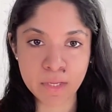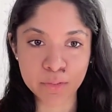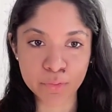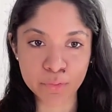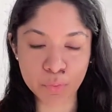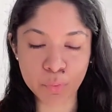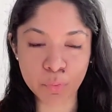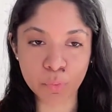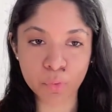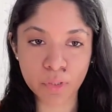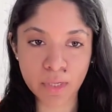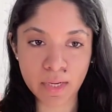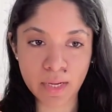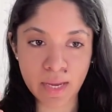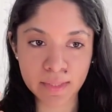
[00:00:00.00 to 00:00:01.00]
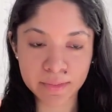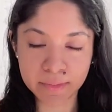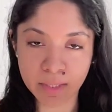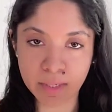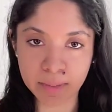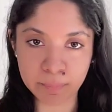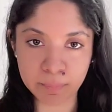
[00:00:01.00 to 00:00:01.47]
So at
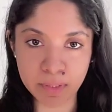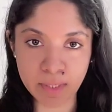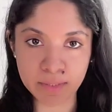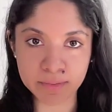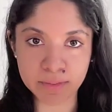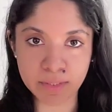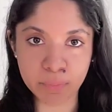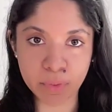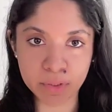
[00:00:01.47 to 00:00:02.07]
time like that,